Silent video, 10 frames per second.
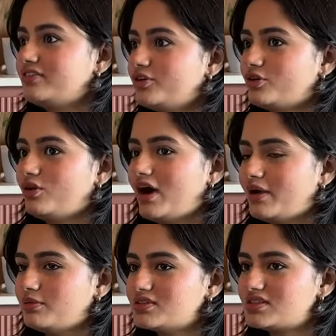you know
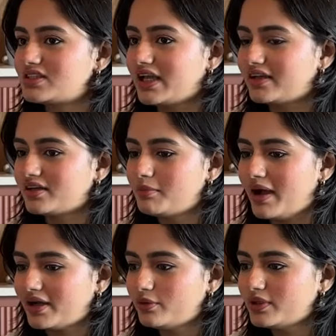I was taken
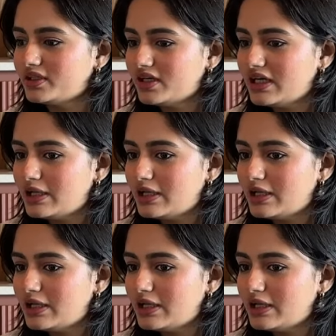aback with